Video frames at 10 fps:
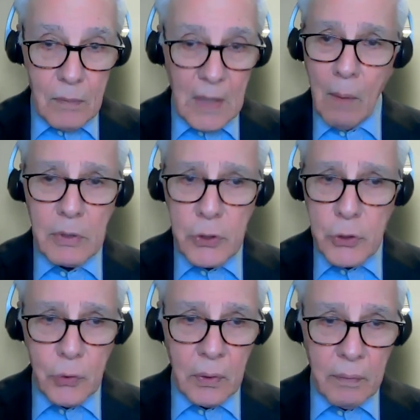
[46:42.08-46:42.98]
"I was
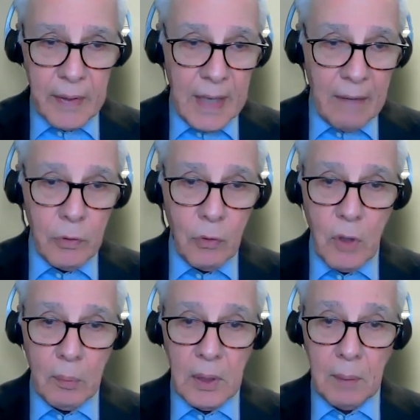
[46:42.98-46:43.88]
sure they'd have no
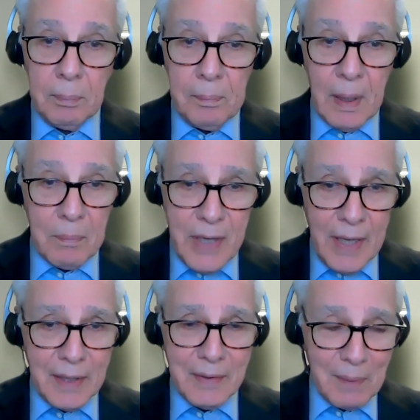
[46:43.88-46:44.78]
trouble
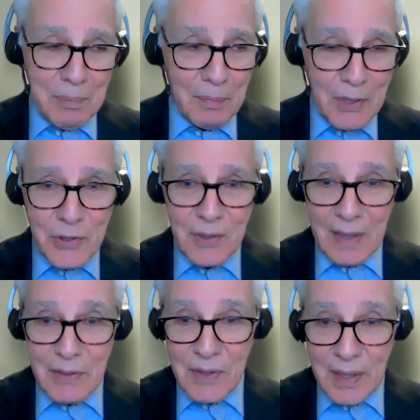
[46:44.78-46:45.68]
obtaining that permission,"
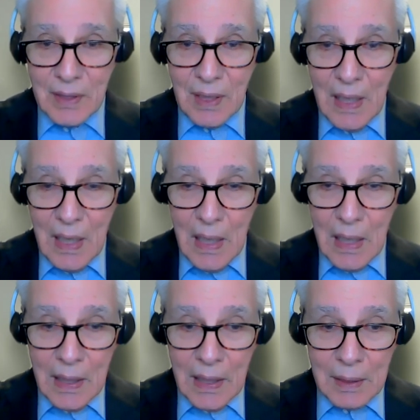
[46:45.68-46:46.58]
I said.
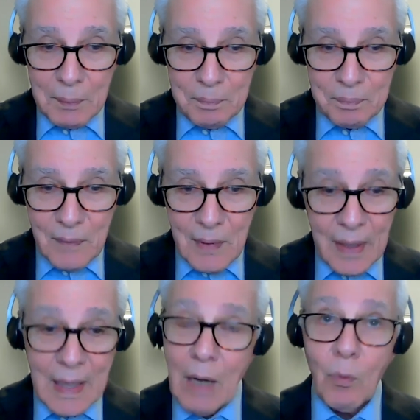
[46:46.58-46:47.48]

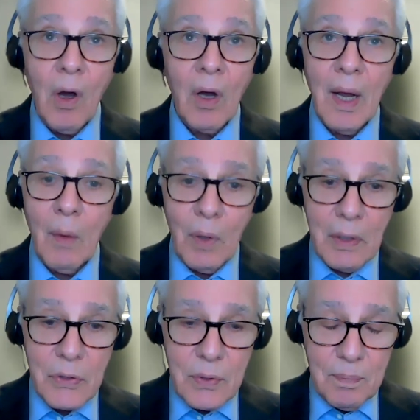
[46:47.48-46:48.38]
And how wrong I
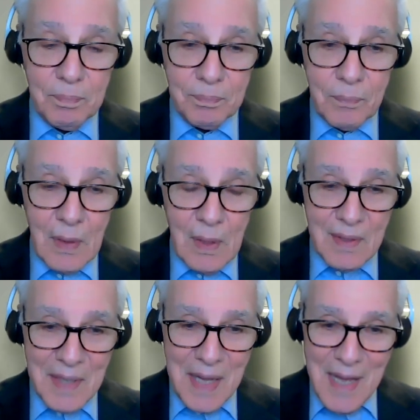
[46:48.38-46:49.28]
was.
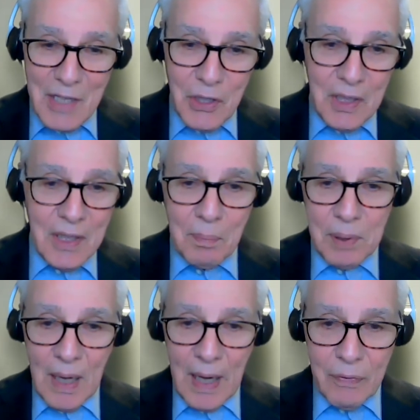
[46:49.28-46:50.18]
GE
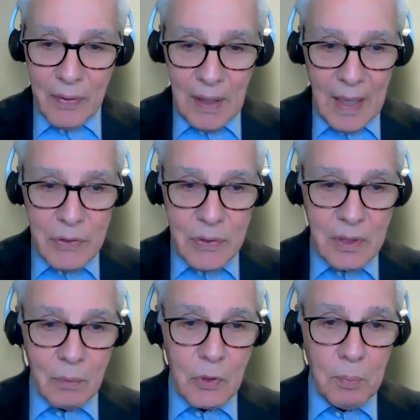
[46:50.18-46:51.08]
applied for the license
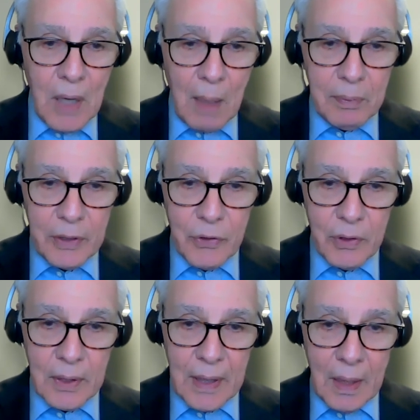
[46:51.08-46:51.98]
and was promptly
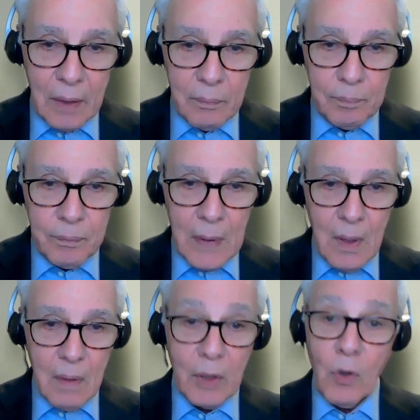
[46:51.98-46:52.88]
turned down.
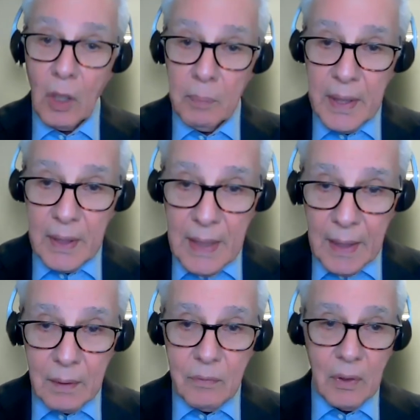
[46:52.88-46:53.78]
They called me
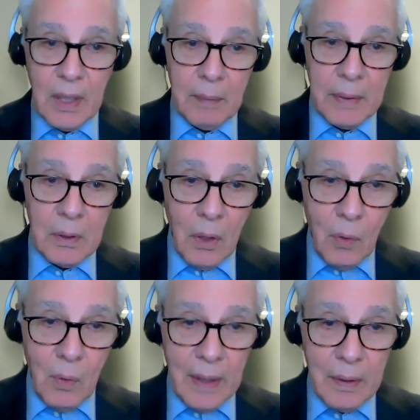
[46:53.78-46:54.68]
again to let me
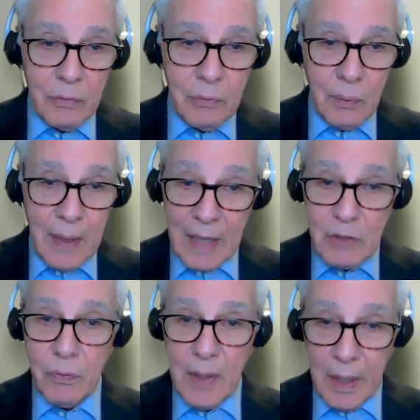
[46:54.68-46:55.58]
know and to ask
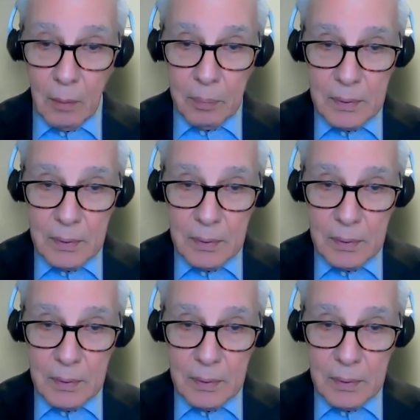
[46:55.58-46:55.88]
for help.